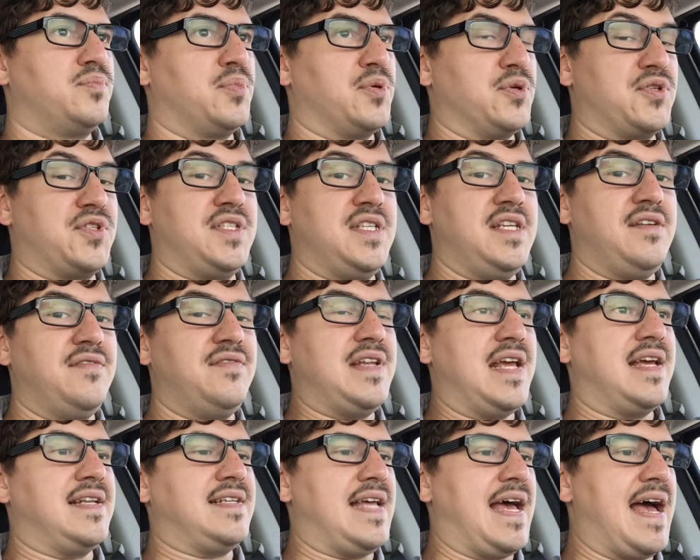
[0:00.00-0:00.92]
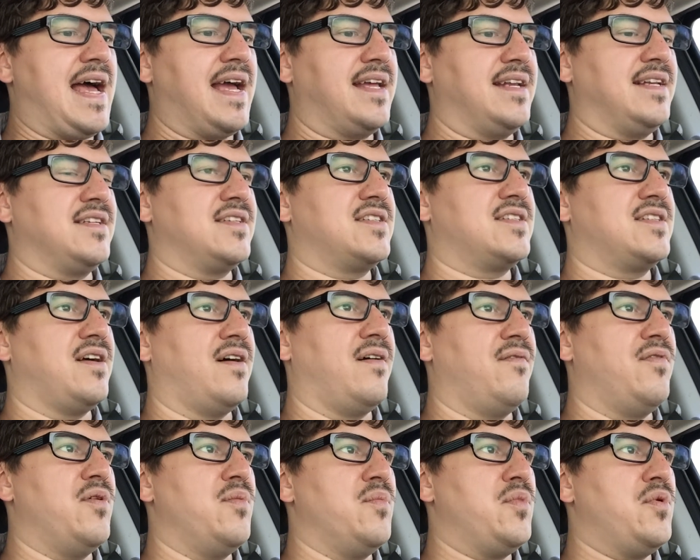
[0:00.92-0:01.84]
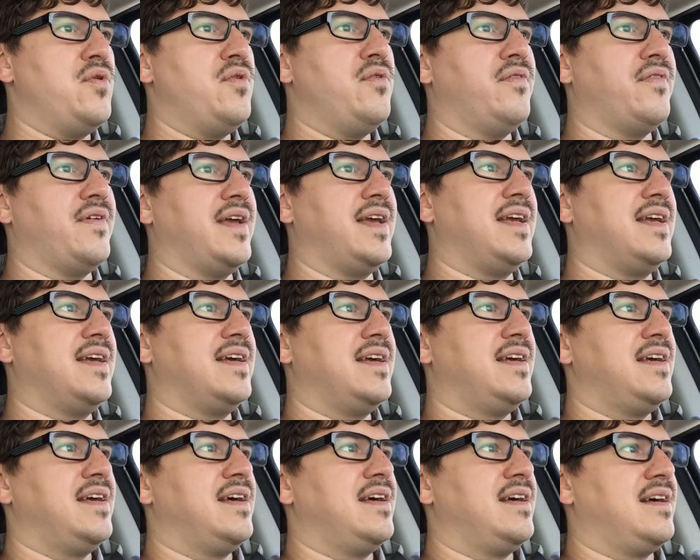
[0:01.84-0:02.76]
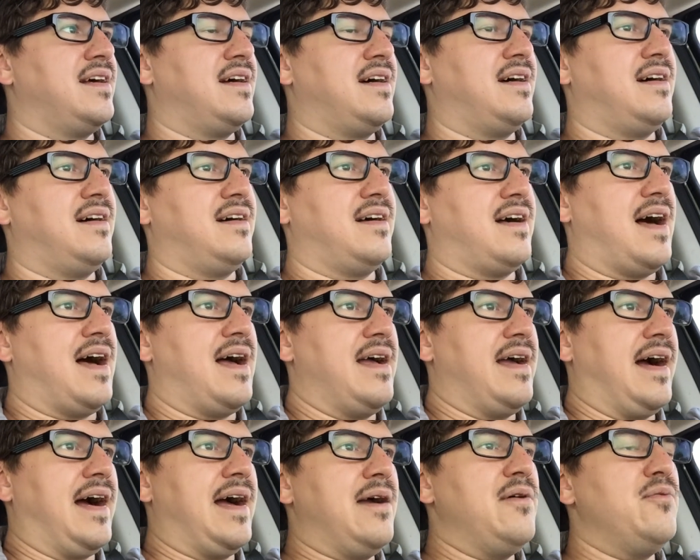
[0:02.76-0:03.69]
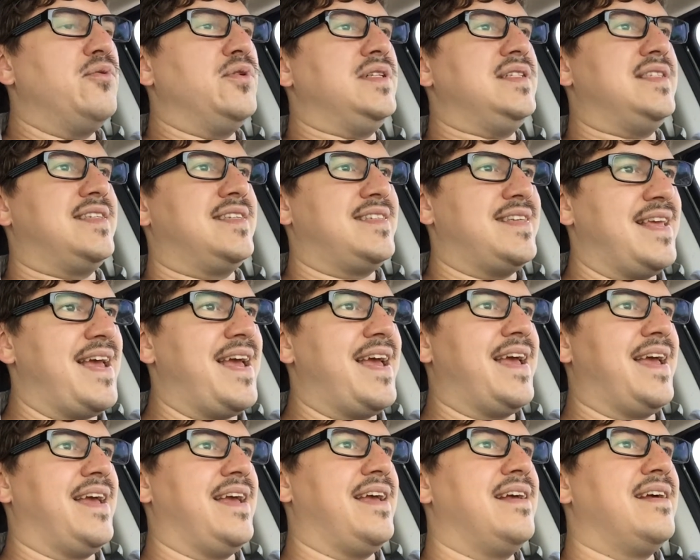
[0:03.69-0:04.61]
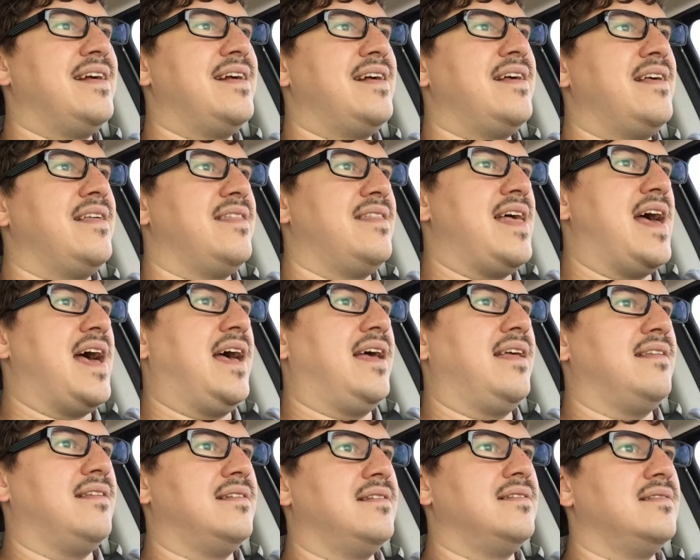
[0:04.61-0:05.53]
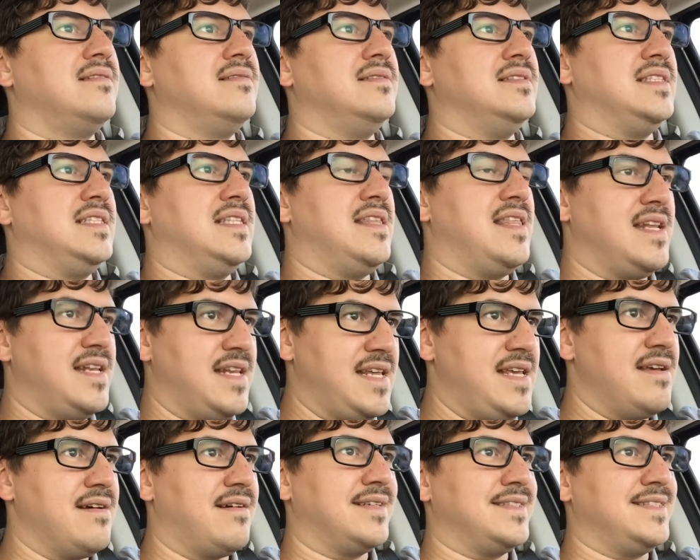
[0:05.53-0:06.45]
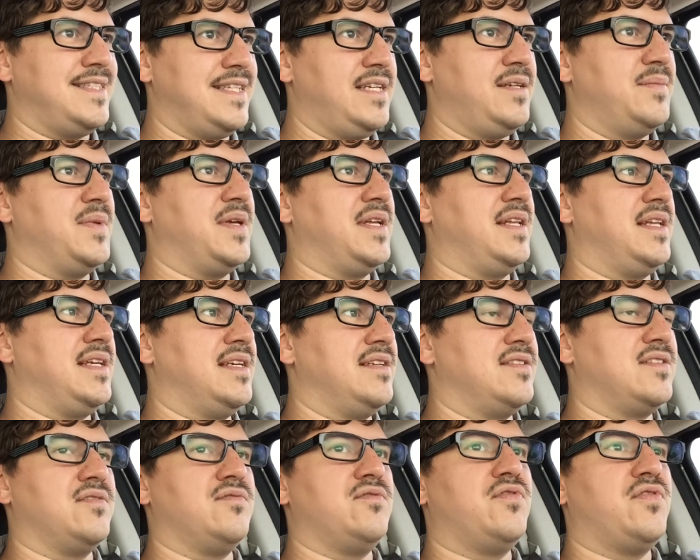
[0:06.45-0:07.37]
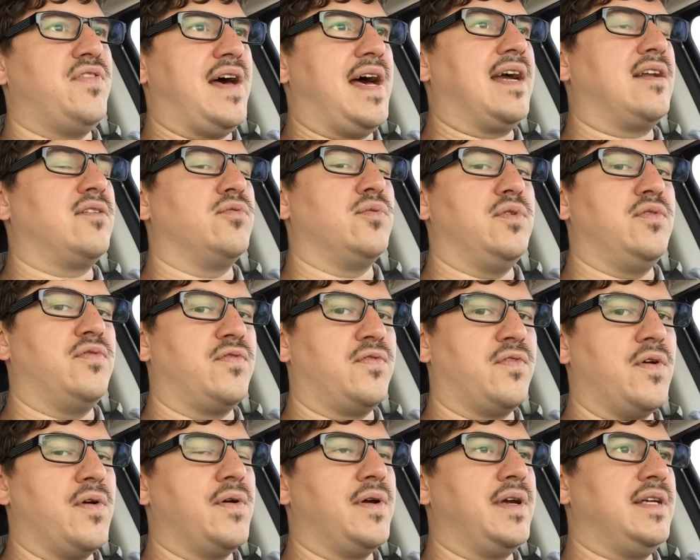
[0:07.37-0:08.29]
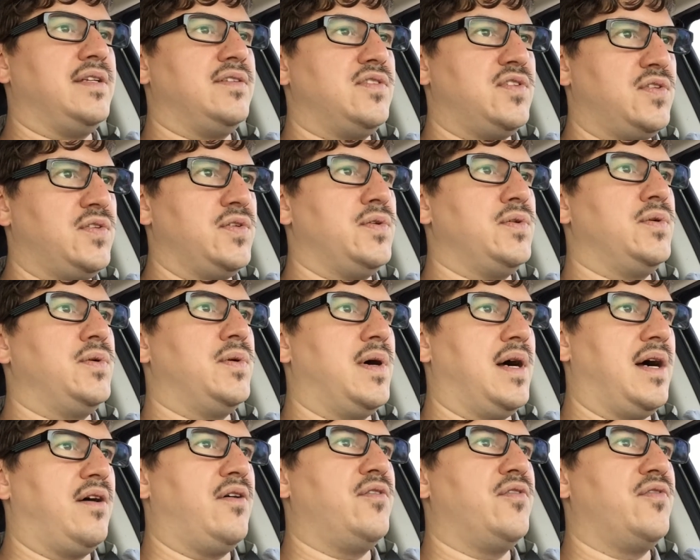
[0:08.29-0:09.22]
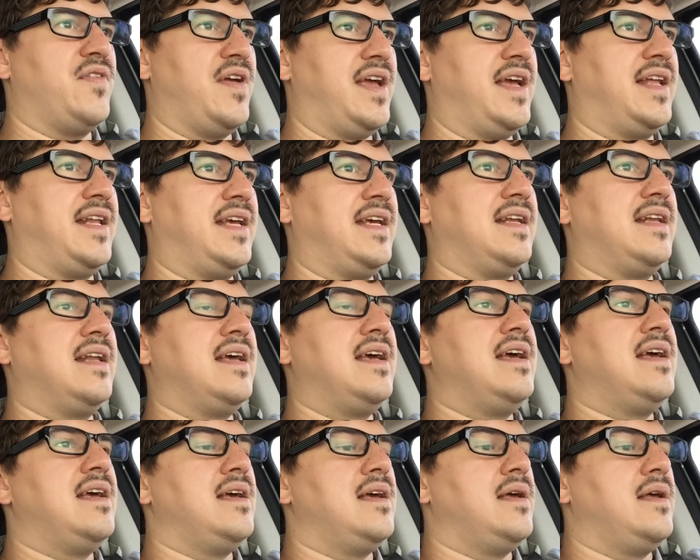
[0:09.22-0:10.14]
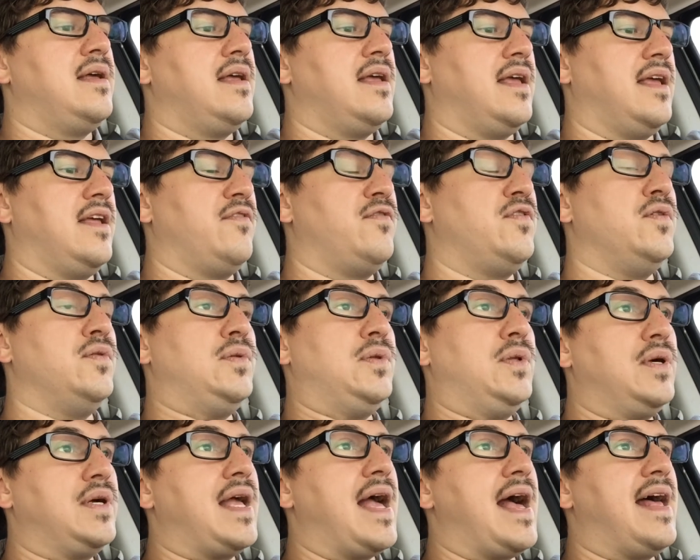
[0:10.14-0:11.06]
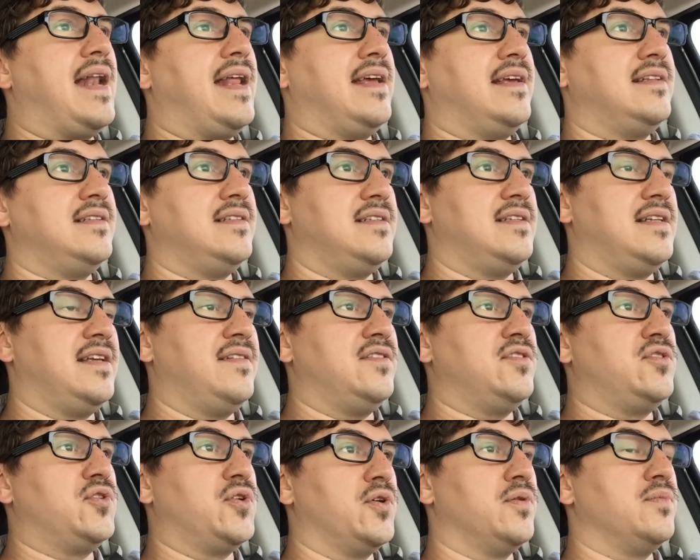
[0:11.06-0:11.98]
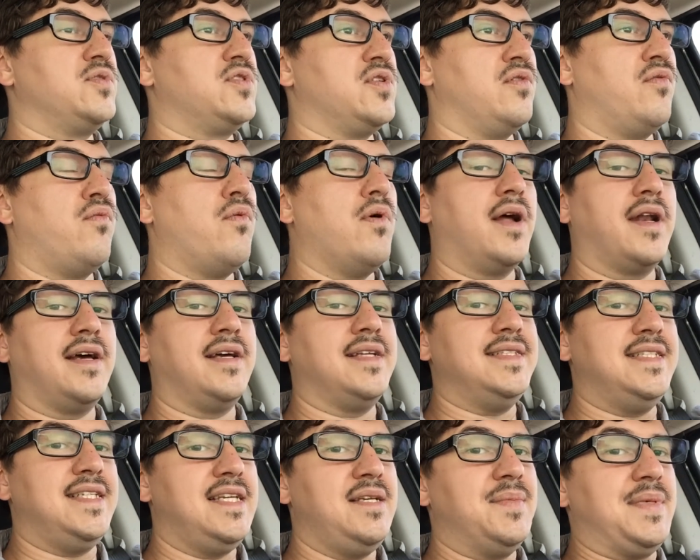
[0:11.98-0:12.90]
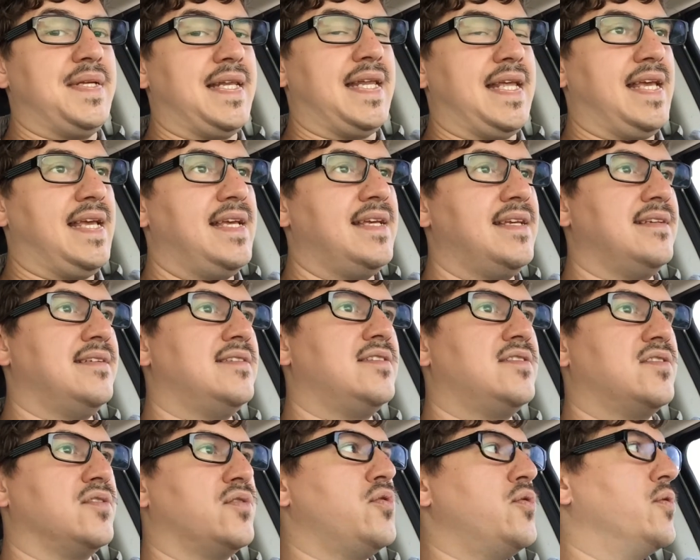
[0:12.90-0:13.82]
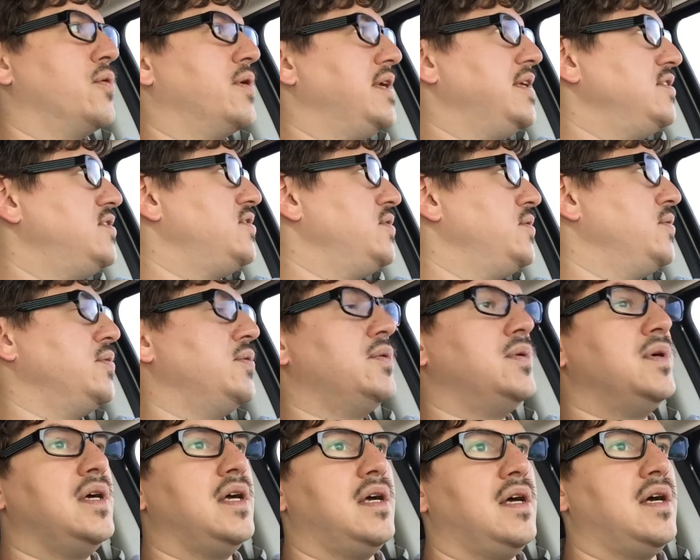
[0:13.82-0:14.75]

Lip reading: perceived antagonists of the movie. I would say that the Neon Demon is in fact referring to Elle Fanning. If you look at it in the terms of what a demon is, according to